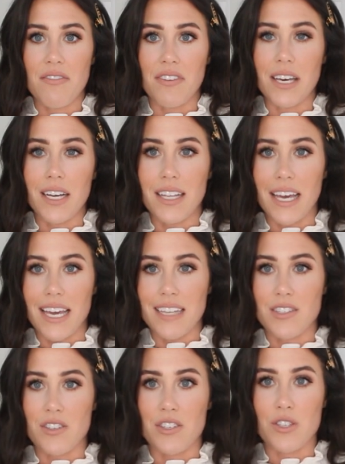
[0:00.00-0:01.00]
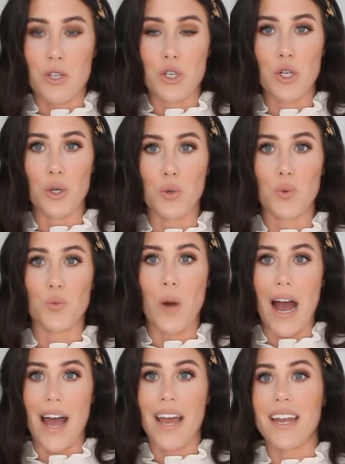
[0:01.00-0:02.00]
feel like it's just too
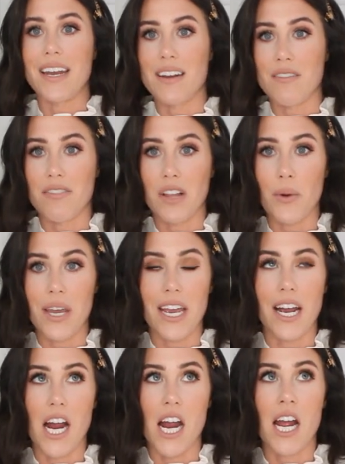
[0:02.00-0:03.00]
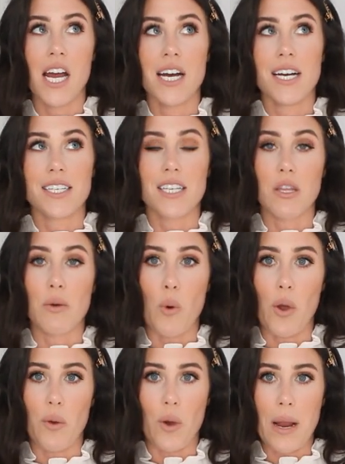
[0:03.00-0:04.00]
wide and flowy here to the
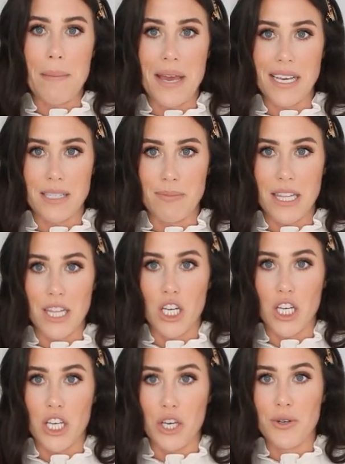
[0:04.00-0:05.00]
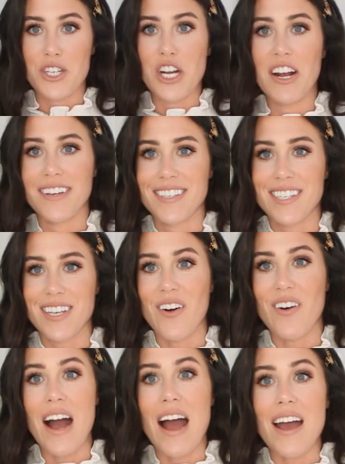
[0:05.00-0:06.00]
point where it makes me look huge. so
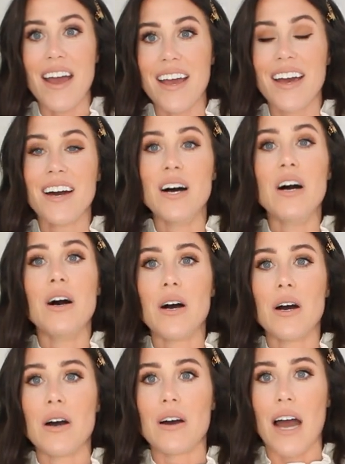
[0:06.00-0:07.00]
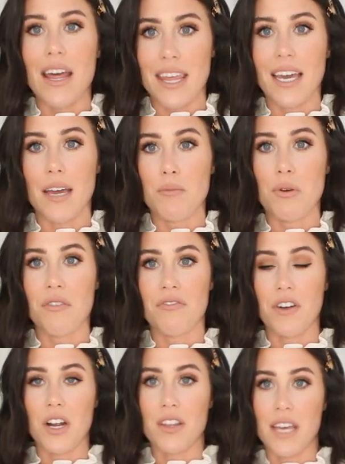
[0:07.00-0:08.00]
I I think I'd
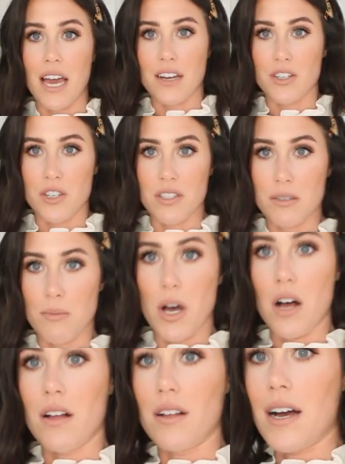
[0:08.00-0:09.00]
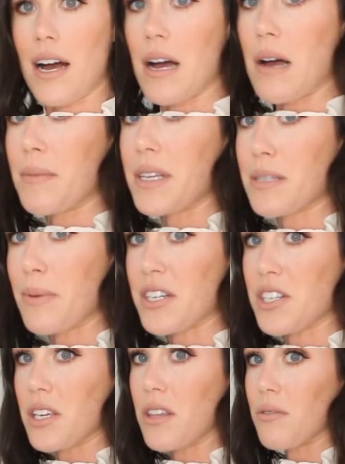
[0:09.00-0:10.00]
prefer the extra small, um,
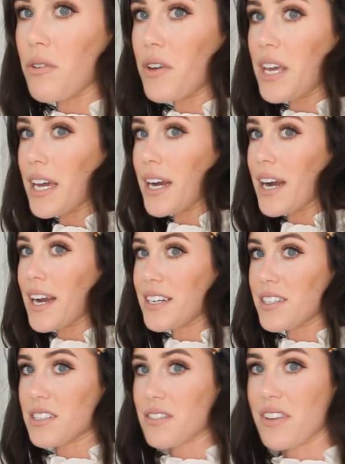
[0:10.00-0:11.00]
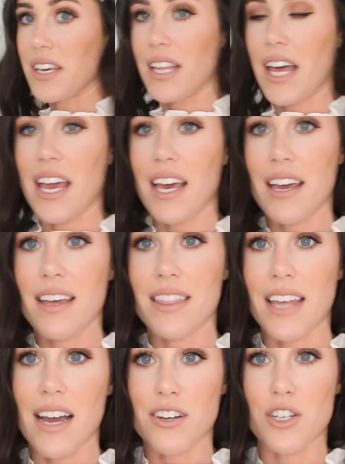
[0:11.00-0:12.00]
especially through here. I just feel like
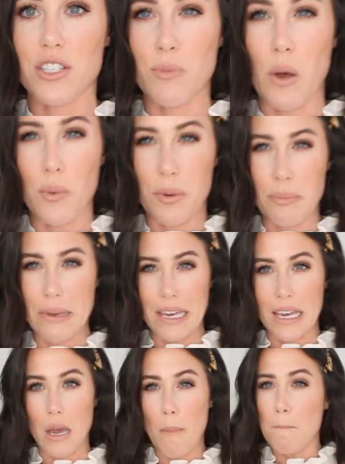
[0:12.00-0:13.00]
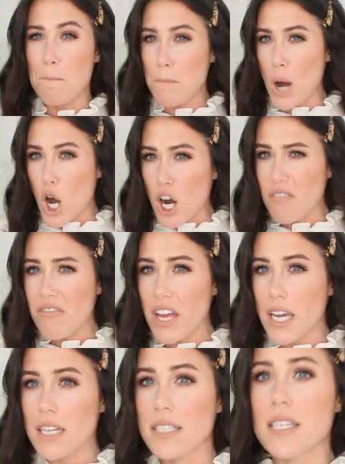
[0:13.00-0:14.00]
the extra small would be
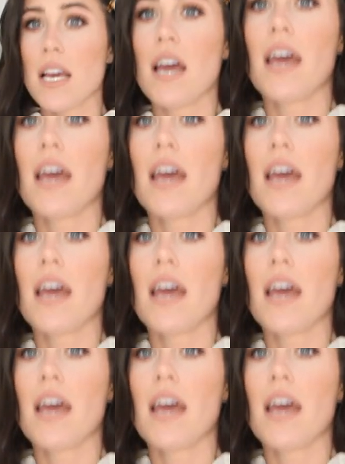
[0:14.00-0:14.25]
perfect